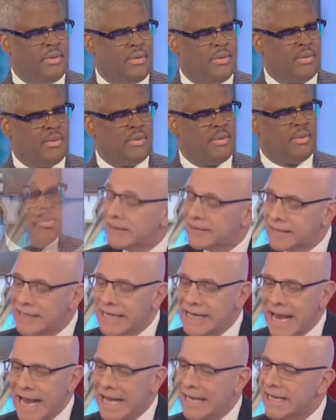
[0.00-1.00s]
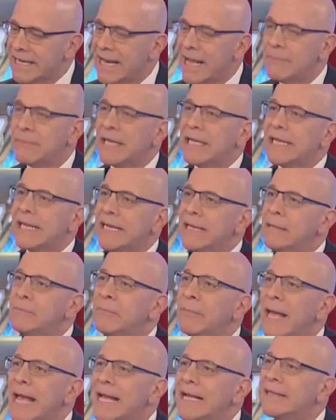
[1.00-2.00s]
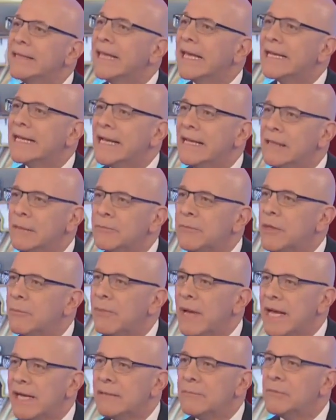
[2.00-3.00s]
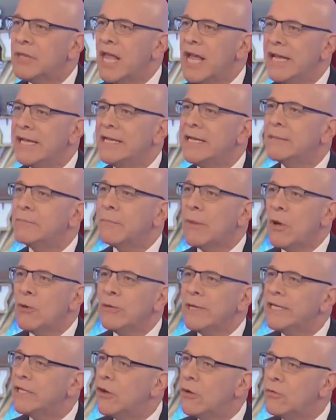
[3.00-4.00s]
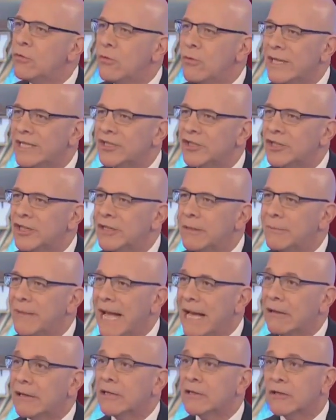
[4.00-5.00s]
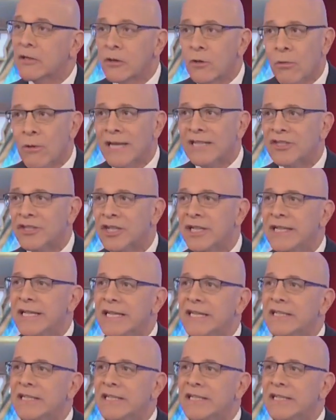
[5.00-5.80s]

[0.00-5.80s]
it's an economic impact that helped the bottom line at Boeing, no question about it. The question